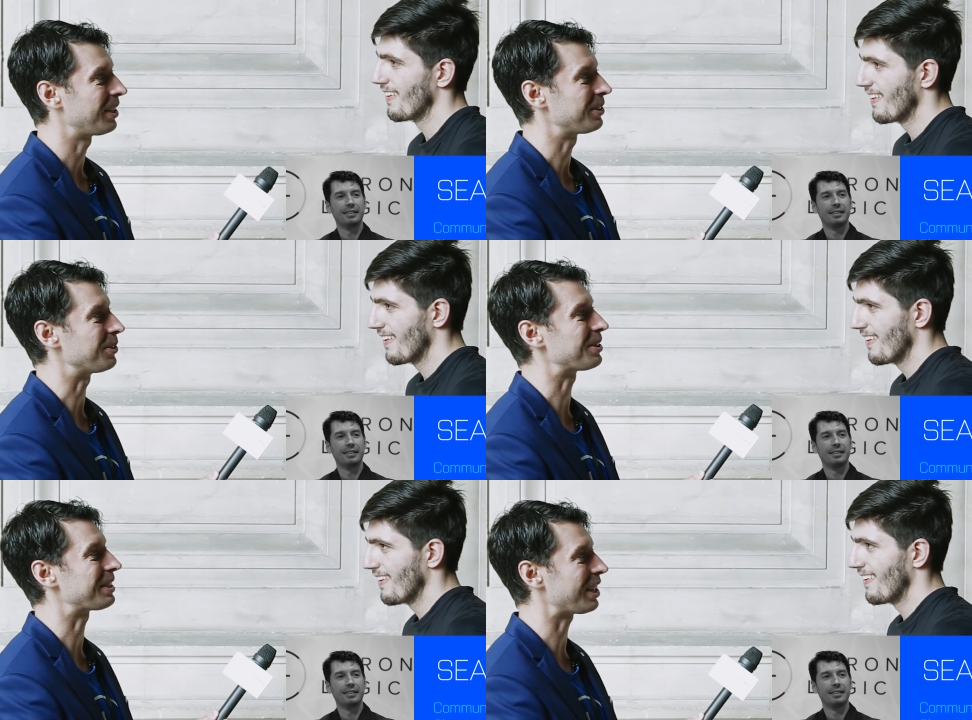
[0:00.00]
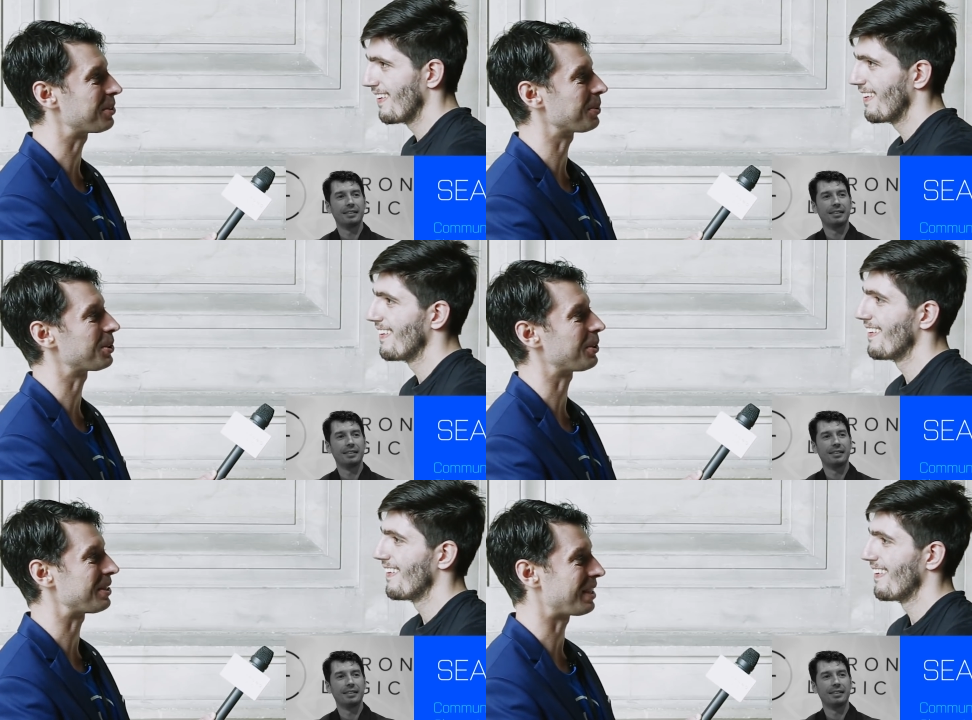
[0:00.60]
Speaker 1: to schedule
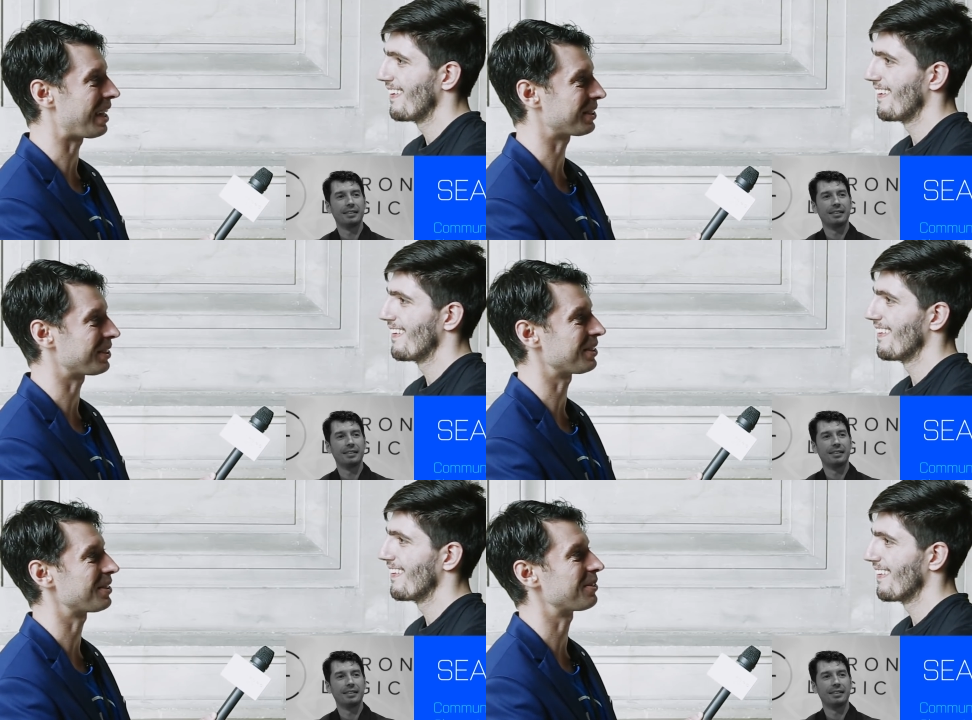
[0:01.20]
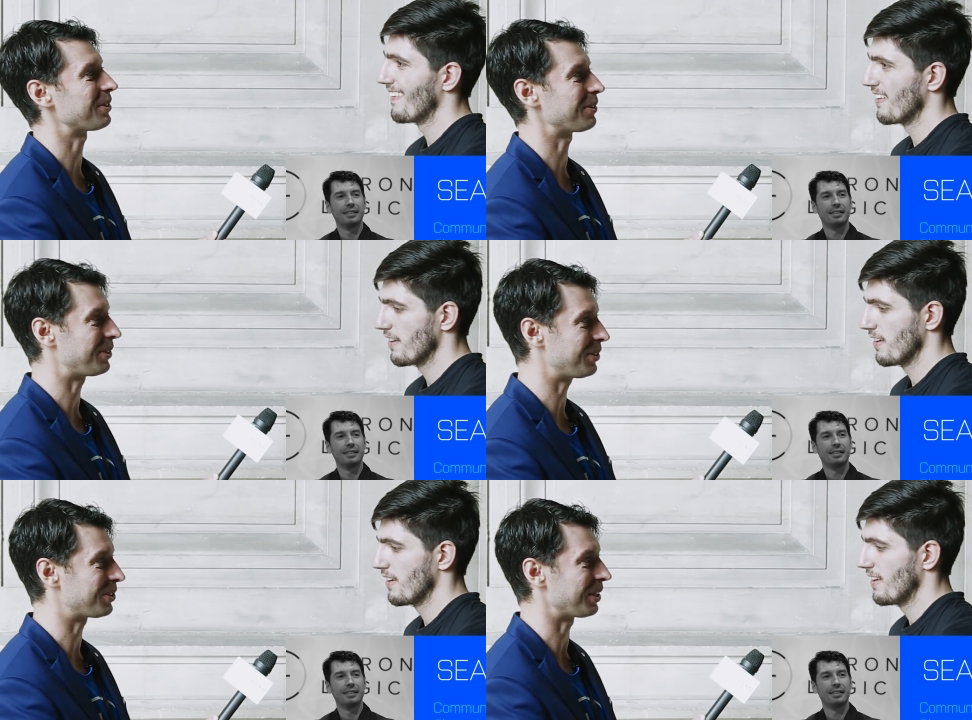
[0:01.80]
transactions for the
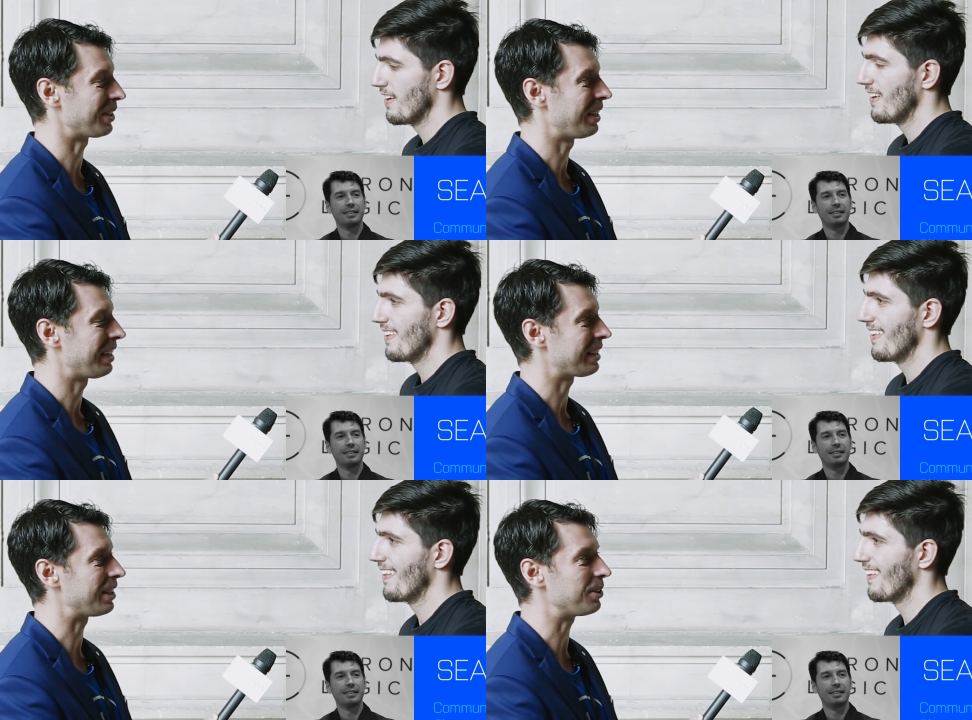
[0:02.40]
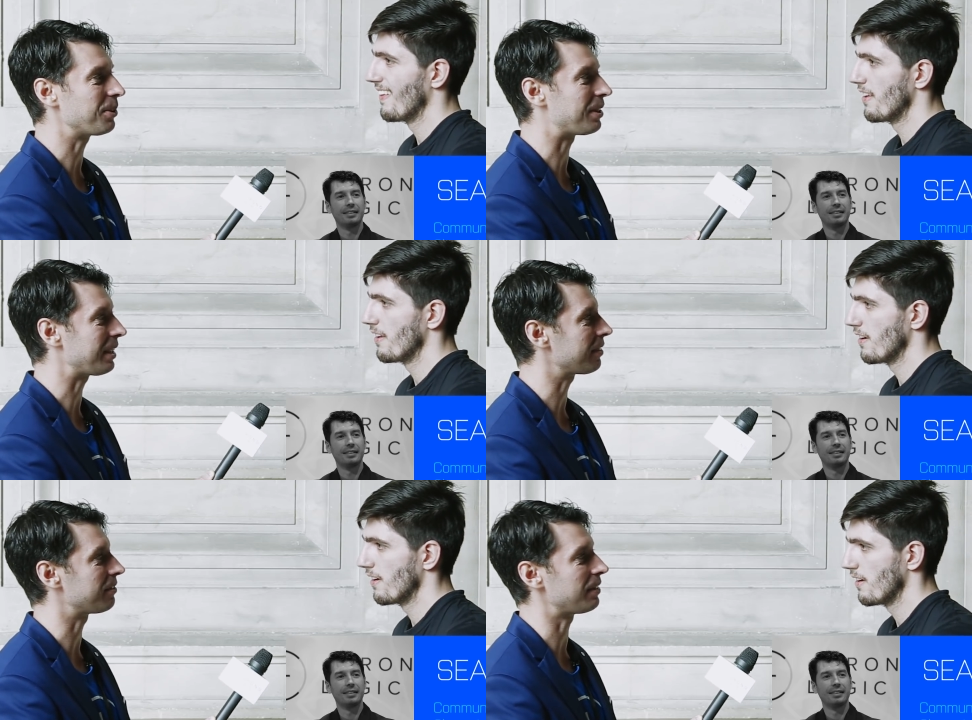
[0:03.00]
future. Can you think
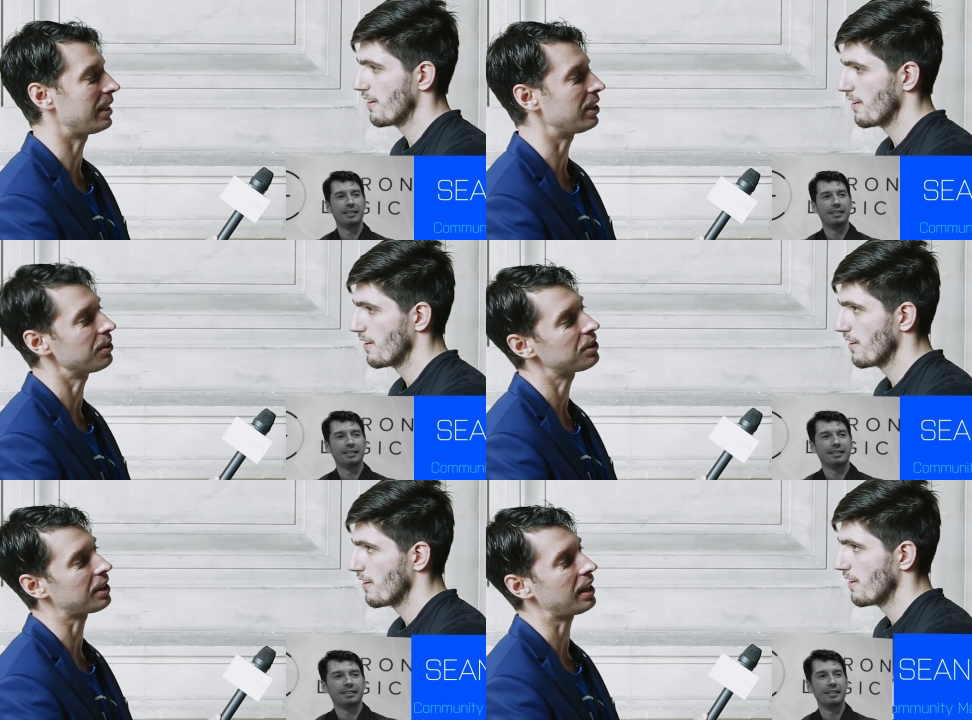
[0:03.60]
of any use